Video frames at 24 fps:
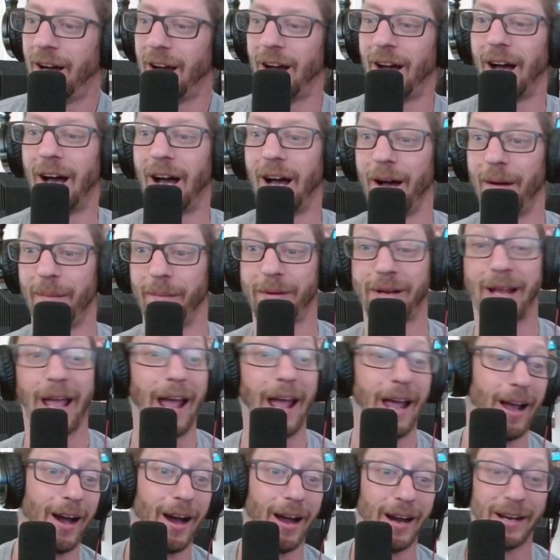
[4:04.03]

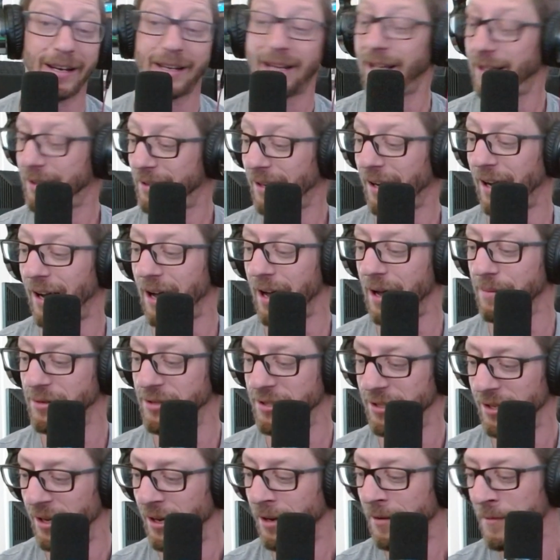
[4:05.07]
chaotic at
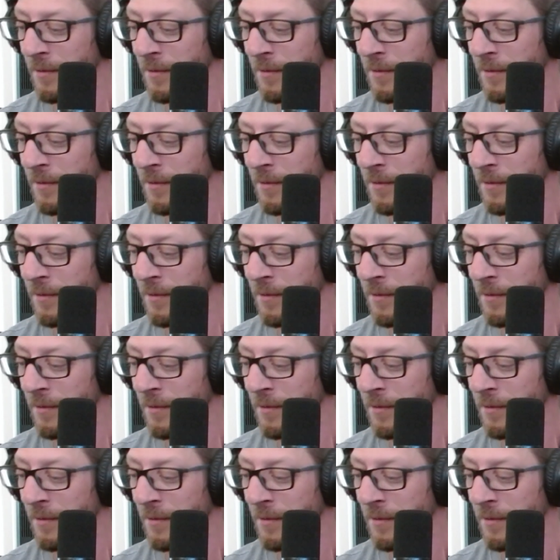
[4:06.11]
times.